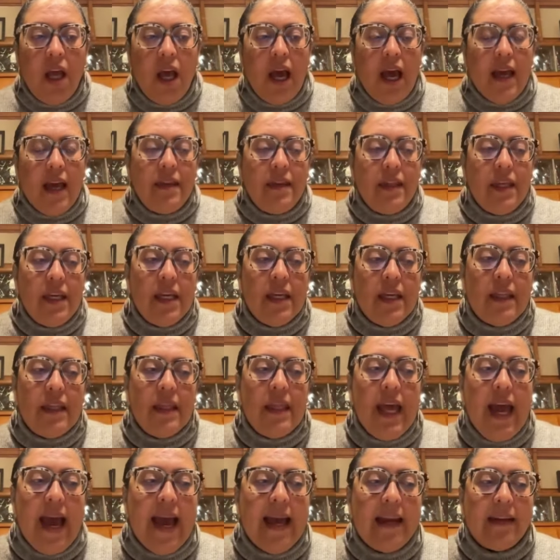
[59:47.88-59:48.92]
I think
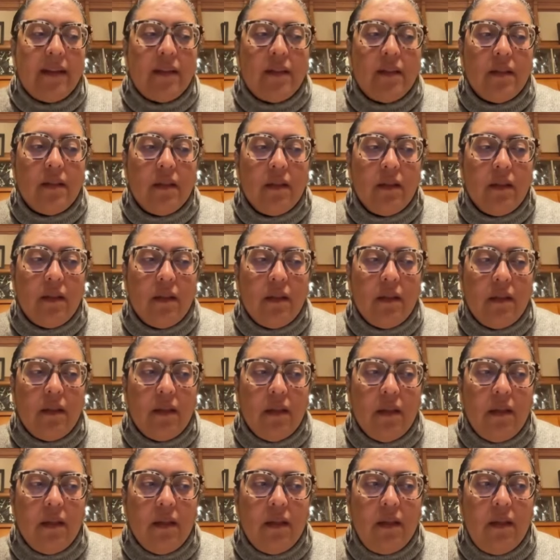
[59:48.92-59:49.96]
that
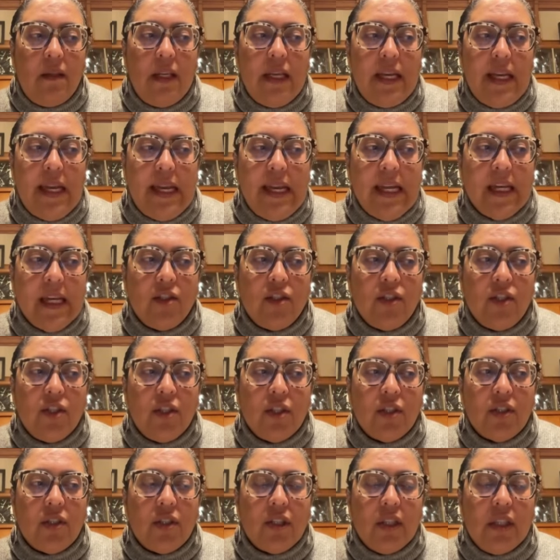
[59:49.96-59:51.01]
the
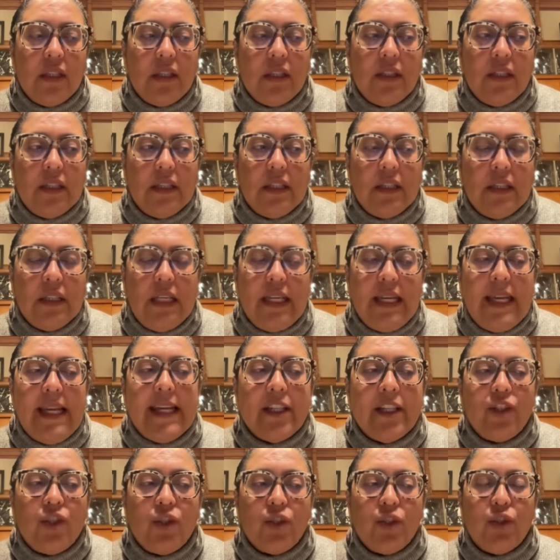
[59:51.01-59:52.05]
answers
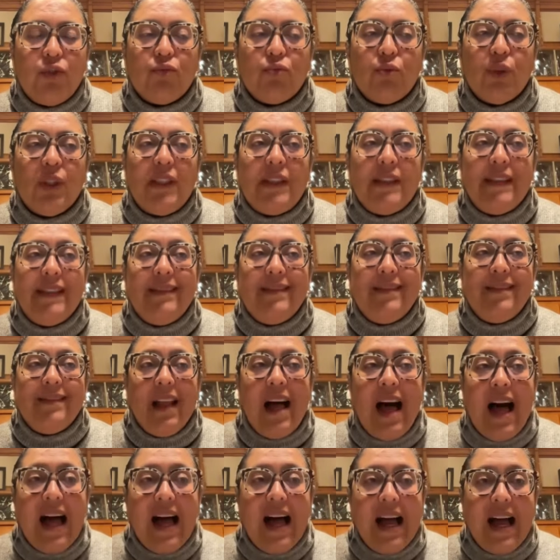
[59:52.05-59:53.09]
really
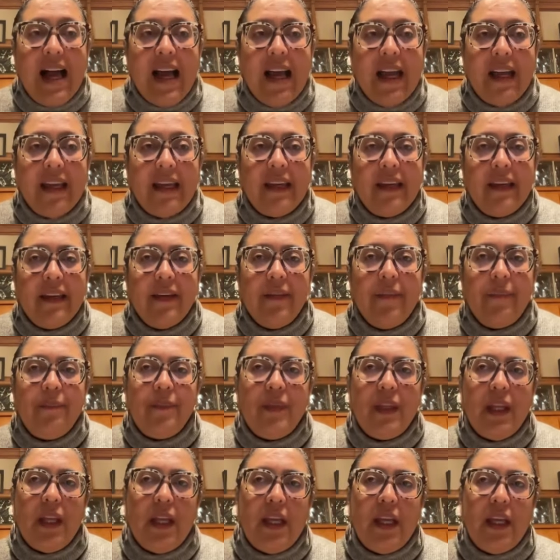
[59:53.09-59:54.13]
lie
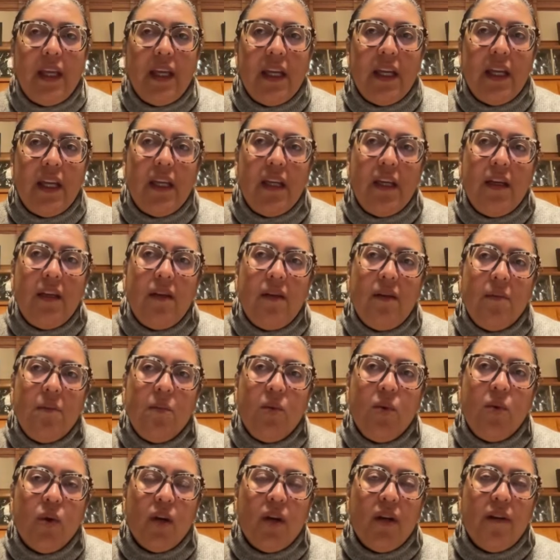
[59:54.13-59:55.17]
in
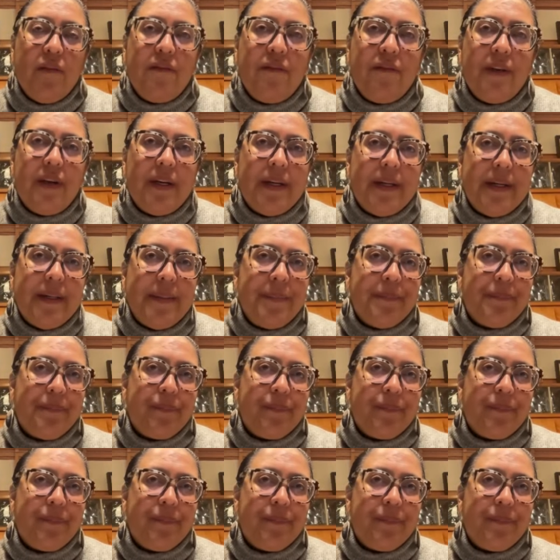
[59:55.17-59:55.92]
more of a,